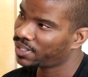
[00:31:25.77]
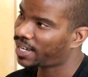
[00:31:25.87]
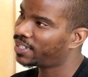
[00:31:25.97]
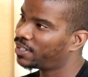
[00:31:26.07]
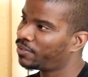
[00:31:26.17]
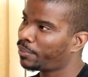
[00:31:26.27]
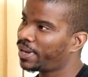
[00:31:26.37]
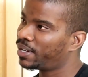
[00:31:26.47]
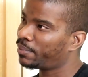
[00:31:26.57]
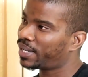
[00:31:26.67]
Then I did the
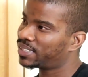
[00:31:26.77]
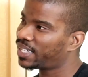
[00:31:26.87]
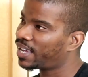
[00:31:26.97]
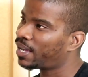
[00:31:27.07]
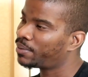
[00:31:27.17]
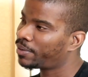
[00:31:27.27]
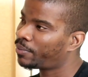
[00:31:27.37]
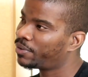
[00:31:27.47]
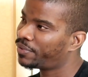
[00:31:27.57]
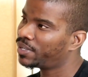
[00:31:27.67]
remainder of my time. Then I
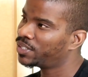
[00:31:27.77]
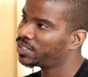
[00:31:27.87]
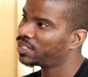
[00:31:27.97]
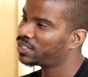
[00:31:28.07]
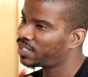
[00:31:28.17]
went in front of the judge.